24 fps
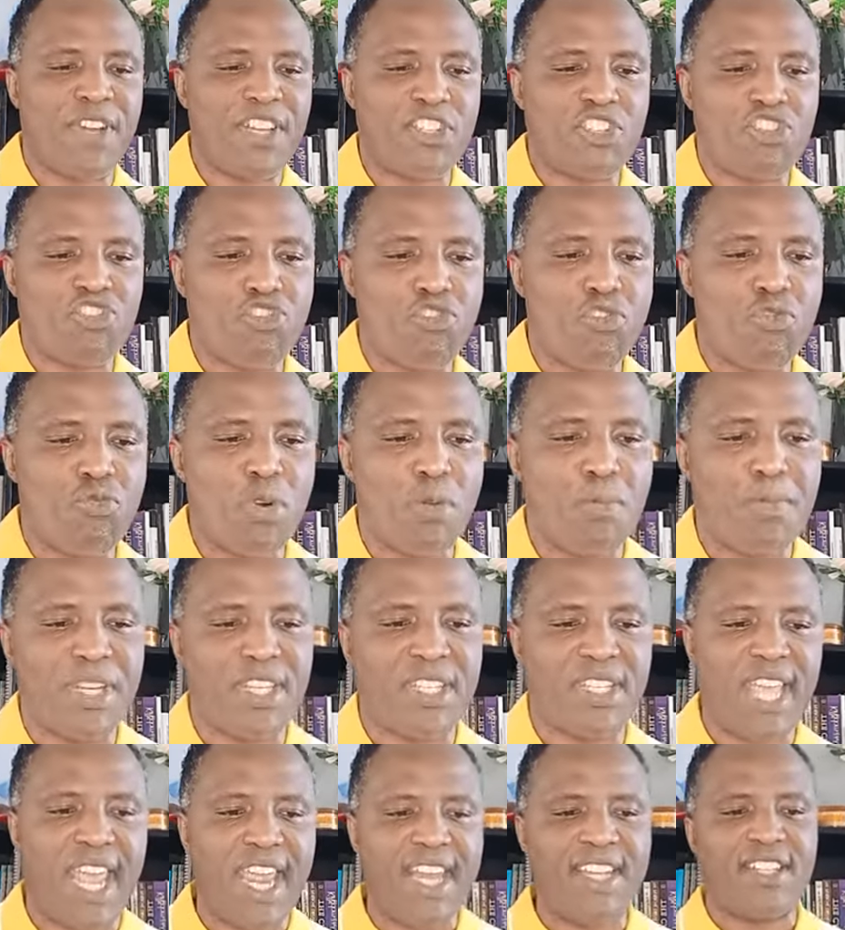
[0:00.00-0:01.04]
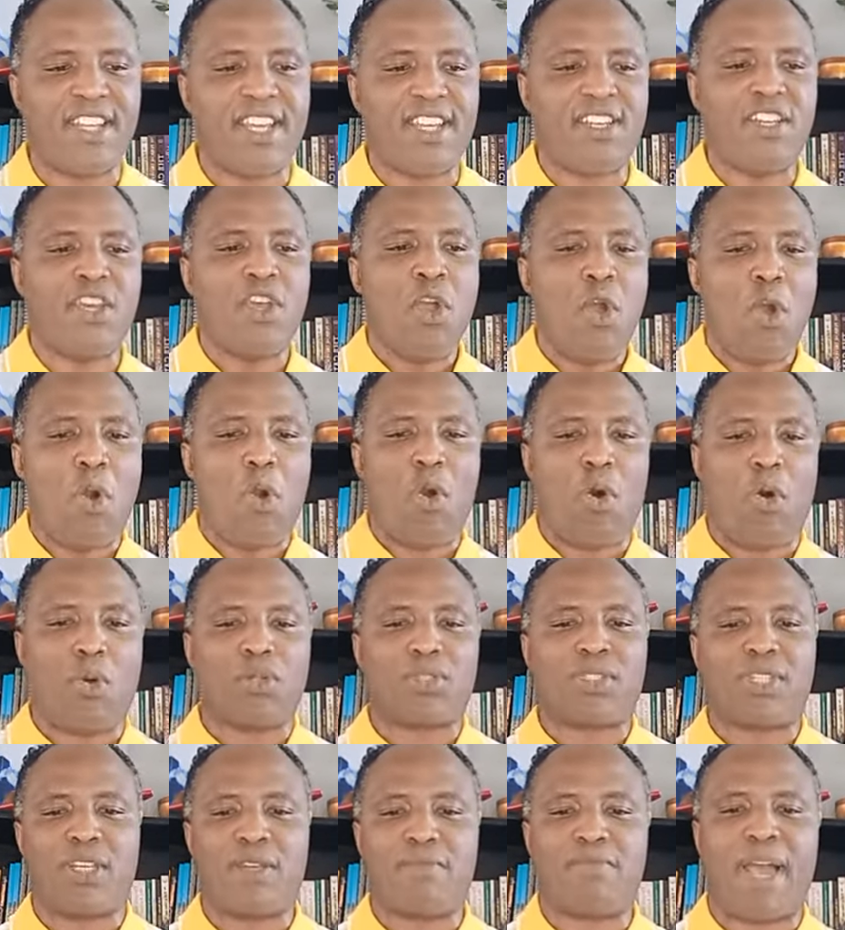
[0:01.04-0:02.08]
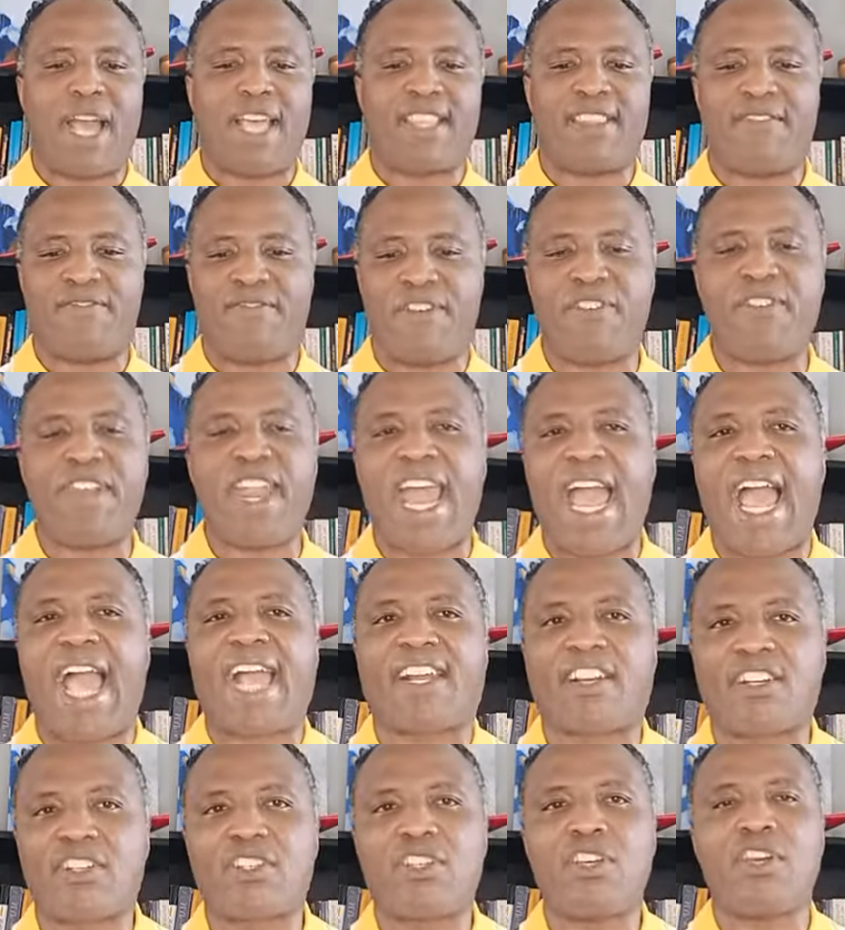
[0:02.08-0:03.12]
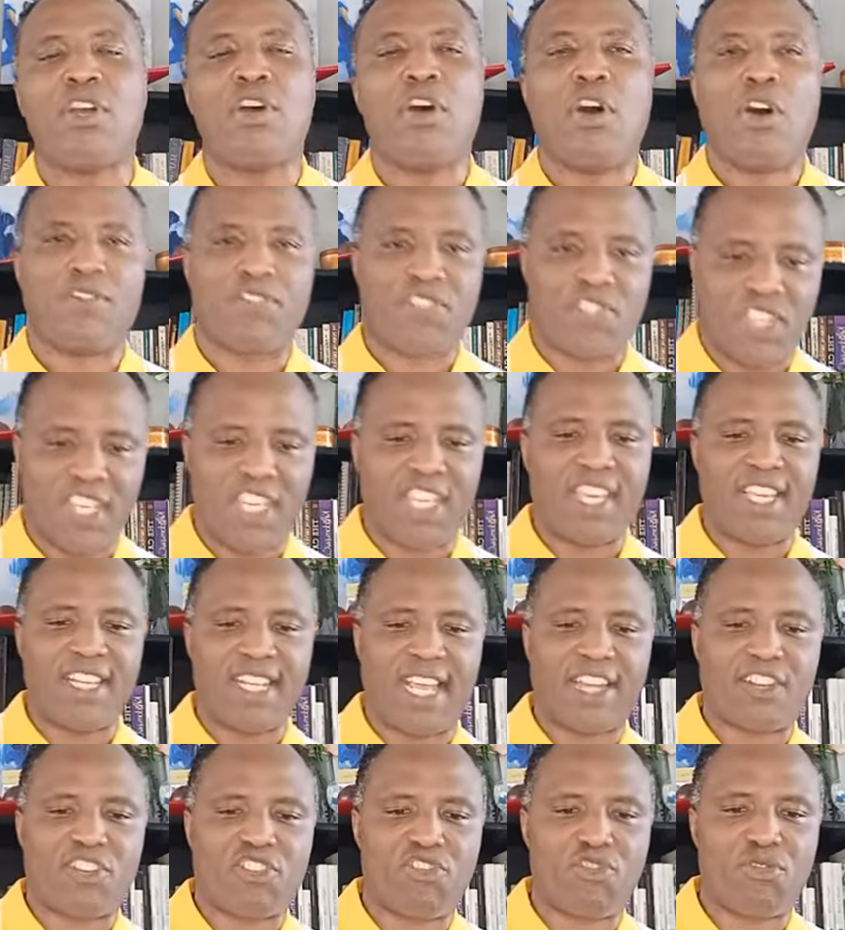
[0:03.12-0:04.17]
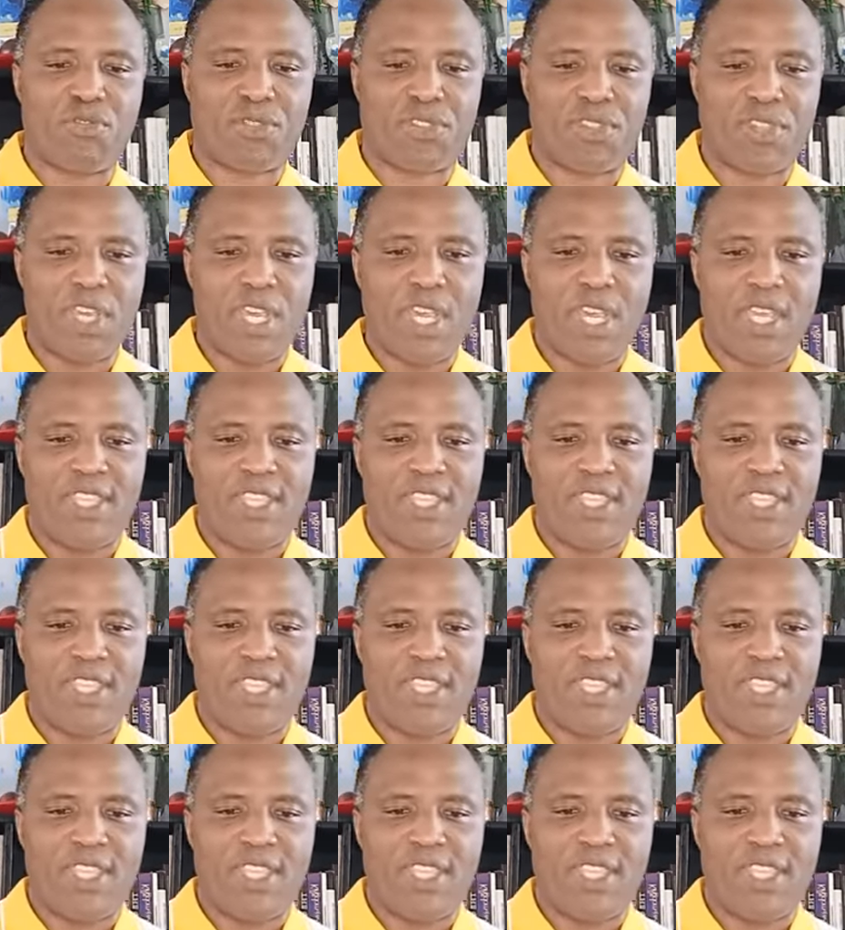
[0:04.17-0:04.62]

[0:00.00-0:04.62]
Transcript: as true will be tainted or altered by the very act of seeking that truth.